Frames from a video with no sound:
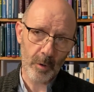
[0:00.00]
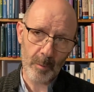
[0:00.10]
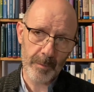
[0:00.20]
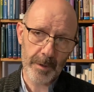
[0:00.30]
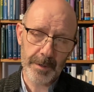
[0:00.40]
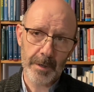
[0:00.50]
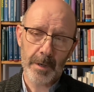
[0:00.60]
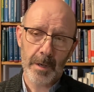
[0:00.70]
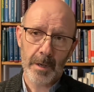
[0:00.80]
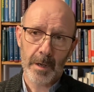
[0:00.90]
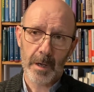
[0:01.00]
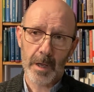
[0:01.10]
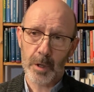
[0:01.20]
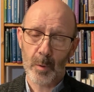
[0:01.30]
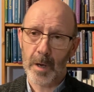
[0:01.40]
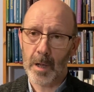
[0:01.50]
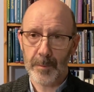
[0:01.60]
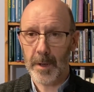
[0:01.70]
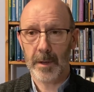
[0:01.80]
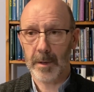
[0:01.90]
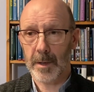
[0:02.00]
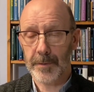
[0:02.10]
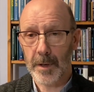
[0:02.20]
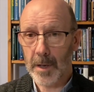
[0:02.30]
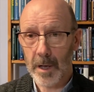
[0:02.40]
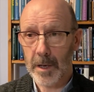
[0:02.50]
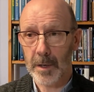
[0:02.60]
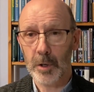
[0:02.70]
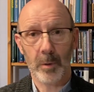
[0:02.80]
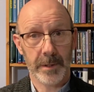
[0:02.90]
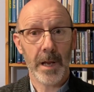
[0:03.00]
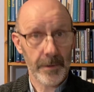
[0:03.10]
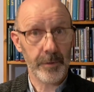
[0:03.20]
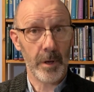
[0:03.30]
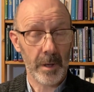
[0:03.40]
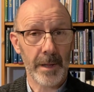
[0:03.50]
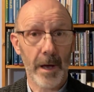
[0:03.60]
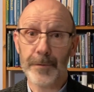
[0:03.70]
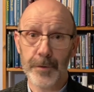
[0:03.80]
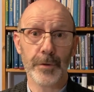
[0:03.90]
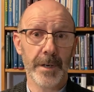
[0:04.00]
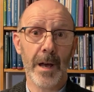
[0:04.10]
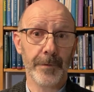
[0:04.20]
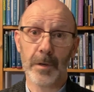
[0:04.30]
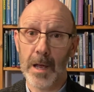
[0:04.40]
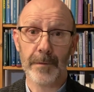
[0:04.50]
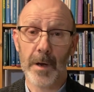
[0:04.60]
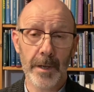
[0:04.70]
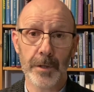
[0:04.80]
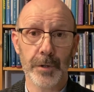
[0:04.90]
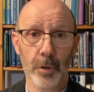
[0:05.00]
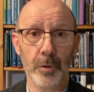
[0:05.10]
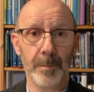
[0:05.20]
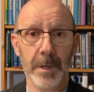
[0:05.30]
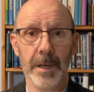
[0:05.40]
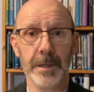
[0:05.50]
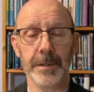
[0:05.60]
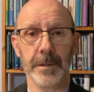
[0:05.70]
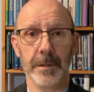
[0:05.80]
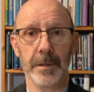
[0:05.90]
I hope that you, uh, that uh, you death, uh, after, there's an afterlife and it's a good place.